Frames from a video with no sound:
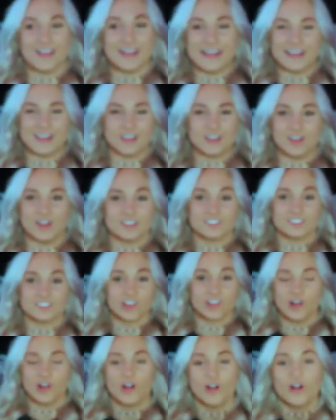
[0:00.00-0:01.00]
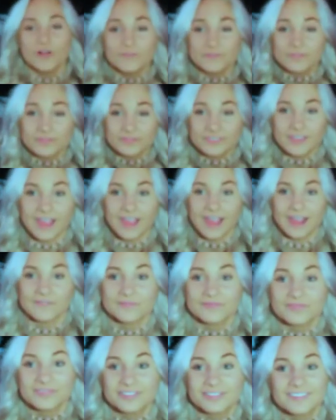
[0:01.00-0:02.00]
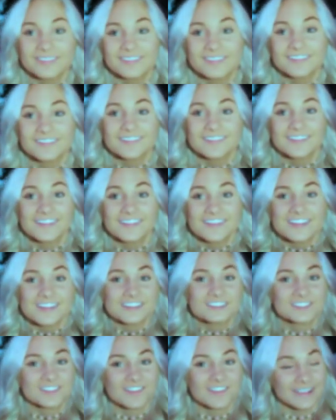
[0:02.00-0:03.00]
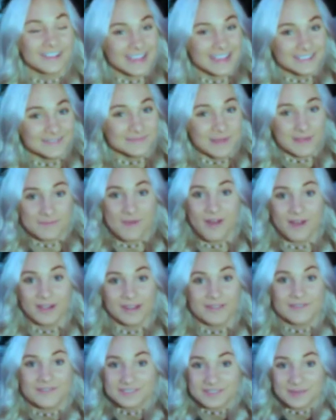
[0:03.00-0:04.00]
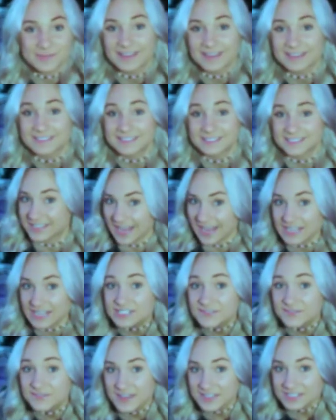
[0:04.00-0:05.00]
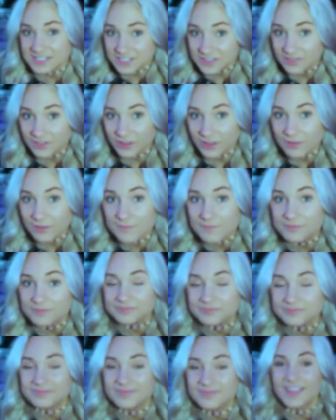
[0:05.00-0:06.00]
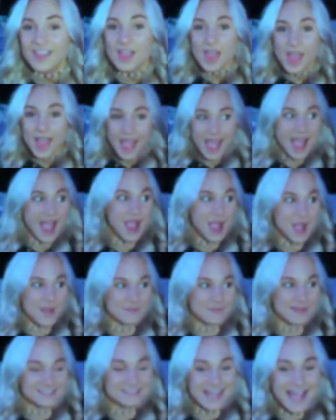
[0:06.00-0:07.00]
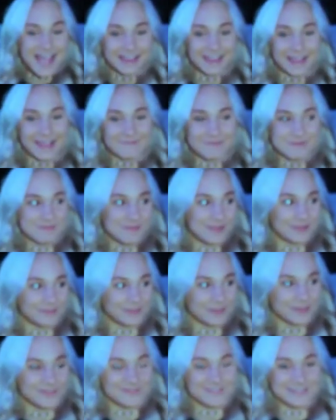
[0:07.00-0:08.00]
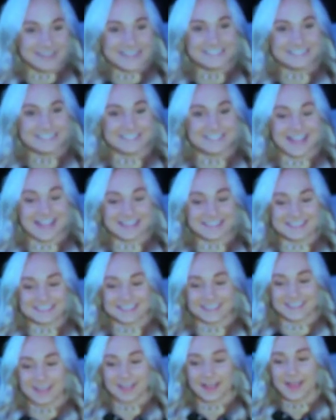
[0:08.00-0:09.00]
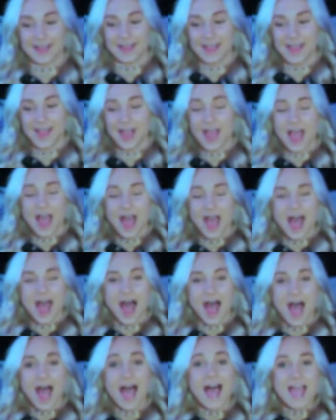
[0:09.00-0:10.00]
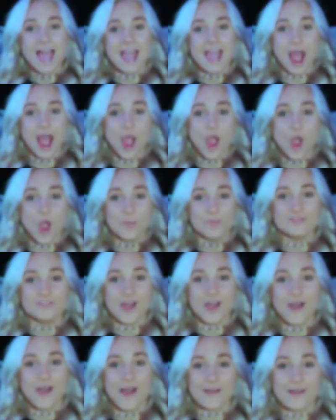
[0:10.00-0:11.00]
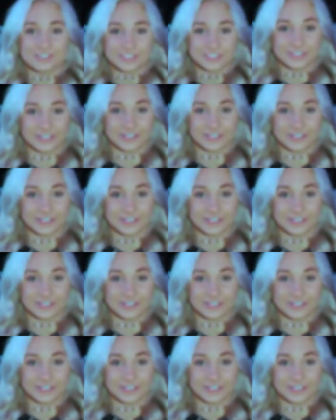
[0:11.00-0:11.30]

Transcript: right across the hall, okay? So I guess my party was a big sex festival, and my dad came in my room and he says, "Hey, I hope you know I